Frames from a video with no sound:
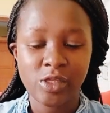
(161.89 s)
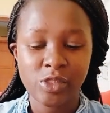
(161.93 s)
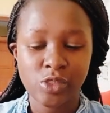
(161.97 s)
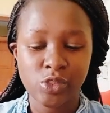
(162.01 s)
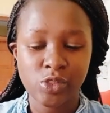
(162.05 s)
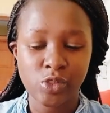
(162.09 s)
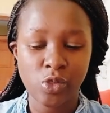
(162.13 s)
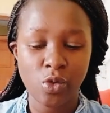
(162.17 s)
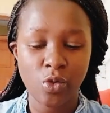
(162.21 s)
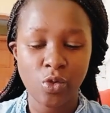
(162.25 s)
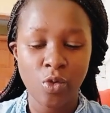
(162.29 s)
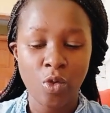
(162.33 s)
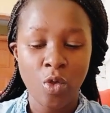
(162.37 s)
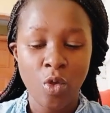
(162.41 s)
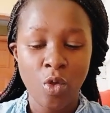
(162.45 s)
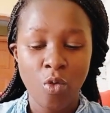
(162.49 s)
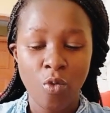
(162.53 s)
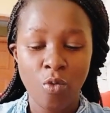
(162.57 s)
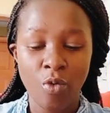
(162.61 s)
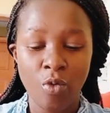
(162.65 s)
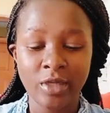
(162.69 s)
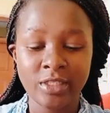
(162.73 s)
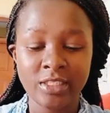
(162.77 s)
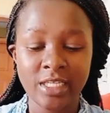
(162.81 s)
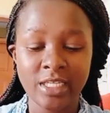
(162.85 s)
So
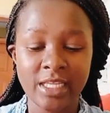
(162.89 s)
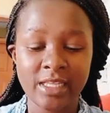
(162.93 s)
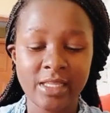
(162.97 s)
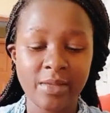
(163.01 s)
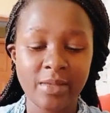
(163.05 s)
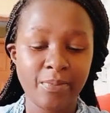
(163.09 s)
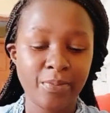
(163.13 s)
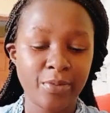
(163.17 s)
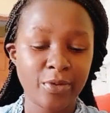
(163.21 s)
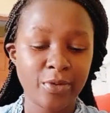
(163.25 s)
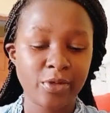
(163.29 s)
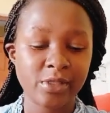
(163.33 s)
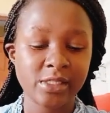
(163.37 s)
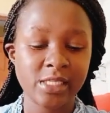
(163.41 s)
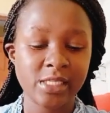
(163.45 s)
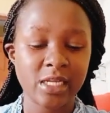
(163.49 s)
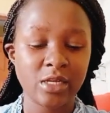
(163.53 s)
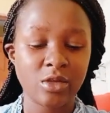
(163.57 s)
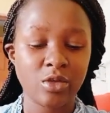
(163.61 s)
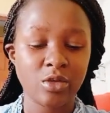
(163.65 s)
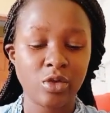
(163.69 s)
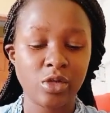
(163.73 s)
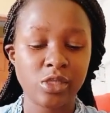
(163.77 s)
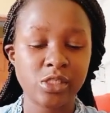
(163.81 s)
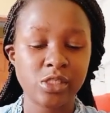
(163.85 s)
what are the pros
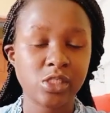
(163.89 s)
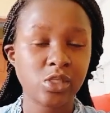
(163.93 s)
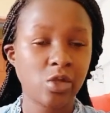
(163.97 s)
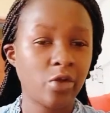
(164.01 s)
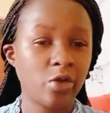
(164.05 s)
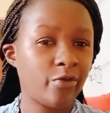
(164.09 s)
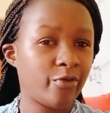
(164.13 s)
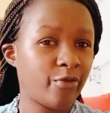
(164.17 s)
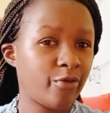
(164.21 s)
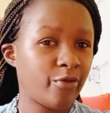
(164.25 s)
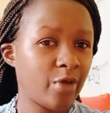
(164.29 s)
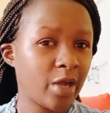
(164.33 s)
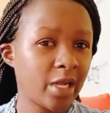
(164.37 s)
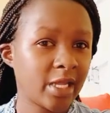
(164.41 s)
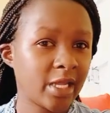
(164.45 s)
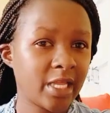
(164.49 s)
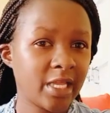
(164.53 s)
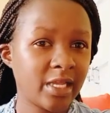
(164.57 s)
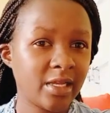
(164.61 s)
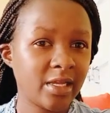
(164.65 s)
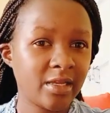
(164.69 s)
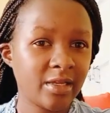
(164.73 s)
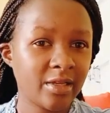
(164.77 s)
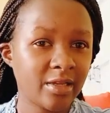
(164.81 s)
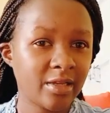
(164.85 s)
and cons of
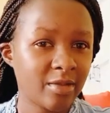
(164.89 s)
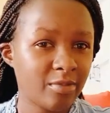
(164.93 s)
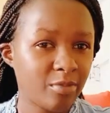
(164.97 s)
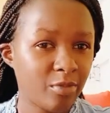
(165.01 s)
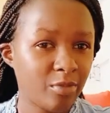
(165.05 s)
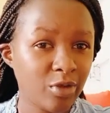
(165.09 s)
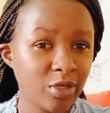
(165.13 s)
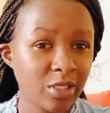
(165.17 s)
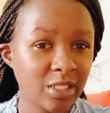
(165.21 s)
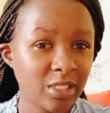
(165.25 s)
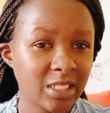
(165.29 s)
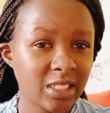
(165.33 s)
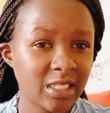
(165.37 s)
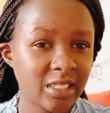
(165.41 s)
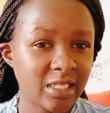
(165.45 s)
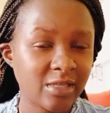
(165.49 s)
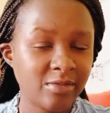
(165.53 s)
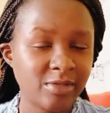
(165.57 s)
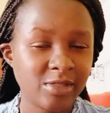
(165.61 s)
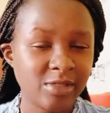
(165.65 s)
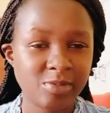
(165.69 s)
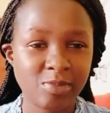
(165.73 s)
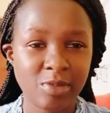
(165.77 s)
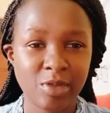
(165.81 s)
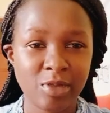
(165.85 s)
working
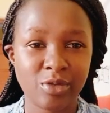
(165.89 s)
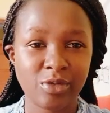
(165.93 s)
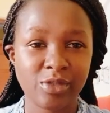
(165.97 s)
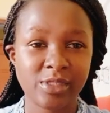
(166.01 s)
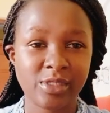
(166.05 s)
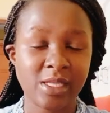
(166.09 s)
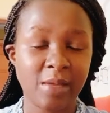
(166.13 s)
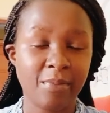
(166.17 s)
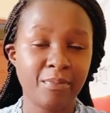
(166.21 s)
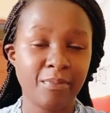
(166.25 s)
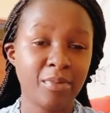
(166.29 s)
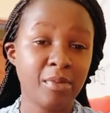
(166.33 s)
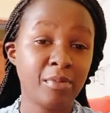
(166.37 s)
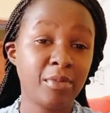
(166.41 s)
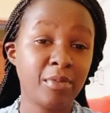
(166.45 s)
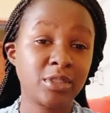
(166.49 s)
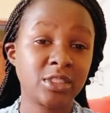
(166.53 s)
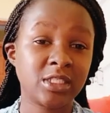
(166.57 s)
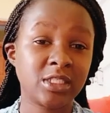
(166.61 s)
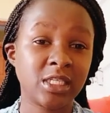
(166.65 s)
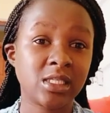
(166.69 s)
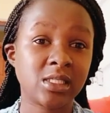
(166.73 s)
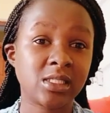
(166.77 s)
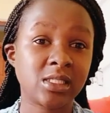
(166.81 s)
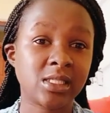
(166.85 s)
remotely? Because some people
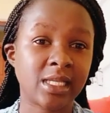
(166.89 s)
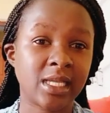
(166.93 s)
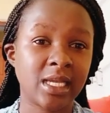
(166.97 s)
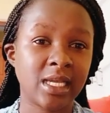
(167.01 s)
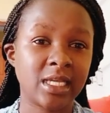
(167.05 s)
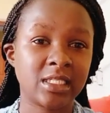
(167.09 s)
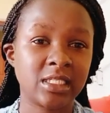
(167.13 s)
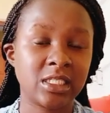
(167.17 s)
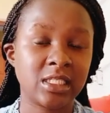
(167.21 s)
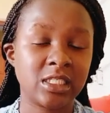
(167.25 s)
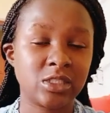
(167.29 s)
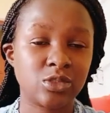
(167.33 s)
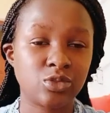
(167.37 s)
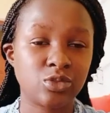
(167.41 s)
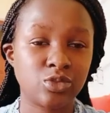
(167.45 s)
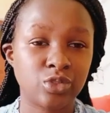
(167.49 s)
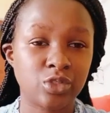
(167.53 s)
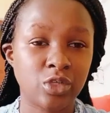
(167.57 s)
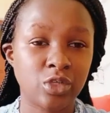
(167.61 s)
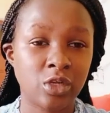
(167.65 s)
just get into